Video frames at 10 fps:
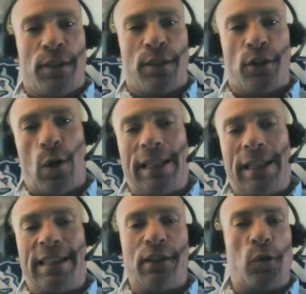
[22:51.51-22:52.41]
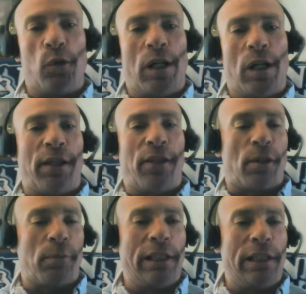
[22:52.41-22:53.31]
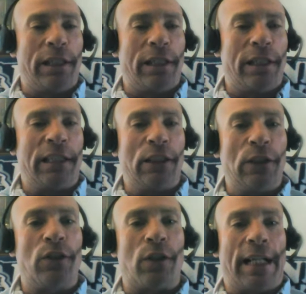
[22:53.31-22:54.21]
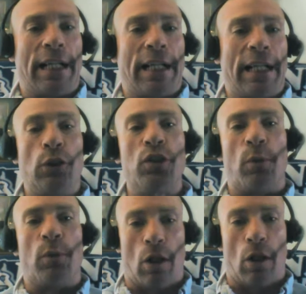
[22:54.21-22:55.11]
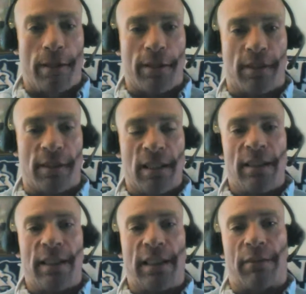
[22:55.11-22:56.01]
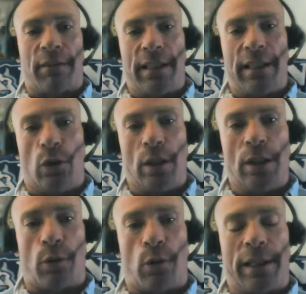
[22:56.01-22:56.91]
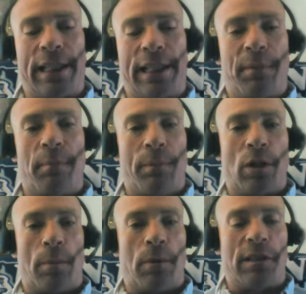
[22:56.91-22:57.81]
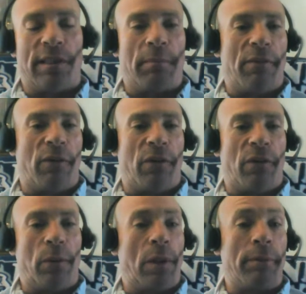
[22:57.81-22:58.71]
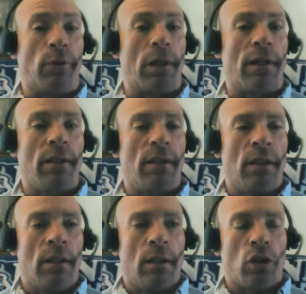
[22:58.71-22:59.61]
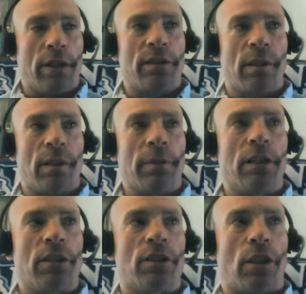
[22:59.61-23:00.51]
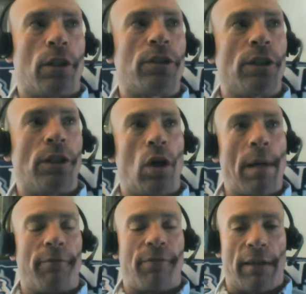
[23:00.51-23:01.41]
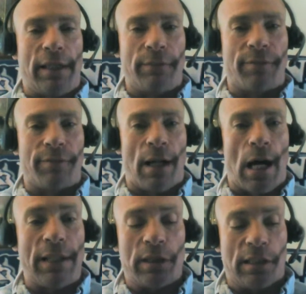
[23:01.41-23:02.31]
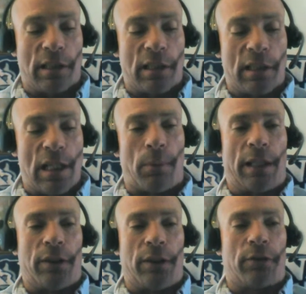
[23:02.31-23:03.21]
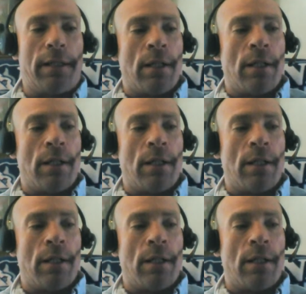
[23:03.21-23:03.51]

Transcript: So I'd still want my thermal EQs to actually induce more loss to get rid of the noise floor and keep the modems almost the same level they were before. So there's some concerns, you know, about 585, and that was just a couple things, right?